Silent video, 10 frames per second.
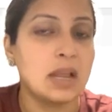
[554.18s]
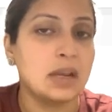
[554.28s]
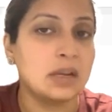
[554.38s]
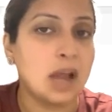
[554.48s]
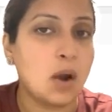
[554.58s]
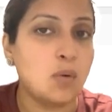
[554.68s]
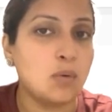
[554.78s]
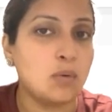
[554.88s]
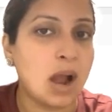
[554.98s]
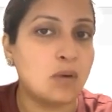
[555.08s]
Now,
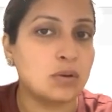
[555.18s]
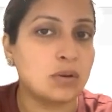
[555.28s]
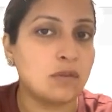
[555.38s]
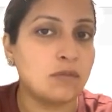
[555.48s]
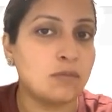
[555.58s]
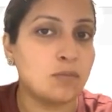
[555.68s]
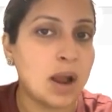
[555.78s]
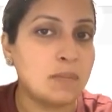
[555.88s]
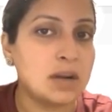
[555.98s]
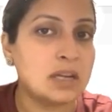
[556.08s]
out of
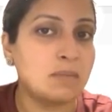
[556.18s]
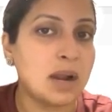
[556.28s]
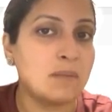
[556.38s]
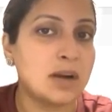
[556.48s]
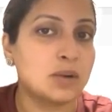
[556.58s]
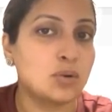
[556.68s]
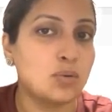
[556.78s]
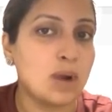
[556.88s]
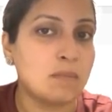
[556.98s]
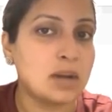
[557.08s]
1 multiplied by 2,
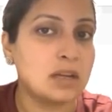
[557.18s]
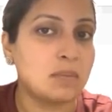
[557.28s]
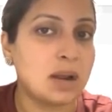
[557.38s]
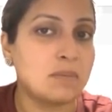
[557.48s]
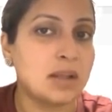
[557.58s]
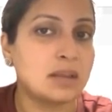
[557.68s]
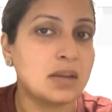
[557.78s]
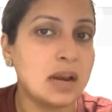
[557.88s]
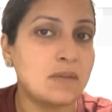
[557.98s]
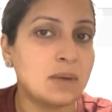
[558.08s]
1 multiplied by
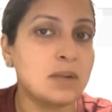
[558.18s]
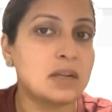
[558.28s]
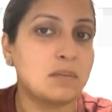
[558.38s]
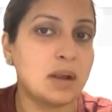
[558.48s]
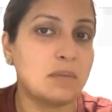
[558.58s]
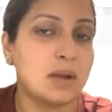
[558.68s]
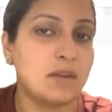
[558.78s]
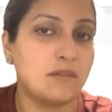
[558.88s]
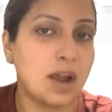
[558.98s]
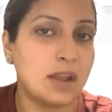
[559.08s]
3, and 1 multiplied by
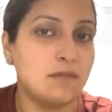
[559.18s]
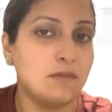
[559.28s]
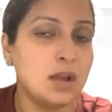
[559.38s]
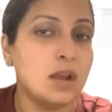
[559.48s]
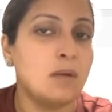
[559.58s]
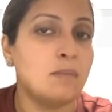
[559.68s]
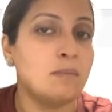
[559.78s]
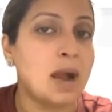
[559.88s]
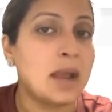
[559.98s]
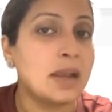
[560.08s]
5,
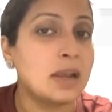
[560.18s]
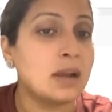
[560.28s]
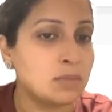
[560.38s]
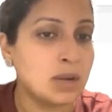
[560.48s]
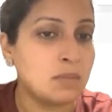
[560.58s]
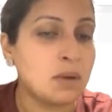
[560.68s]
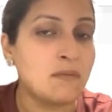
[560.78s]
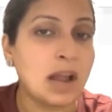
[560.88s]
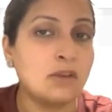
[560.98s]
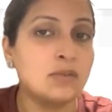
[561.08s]
my minimum value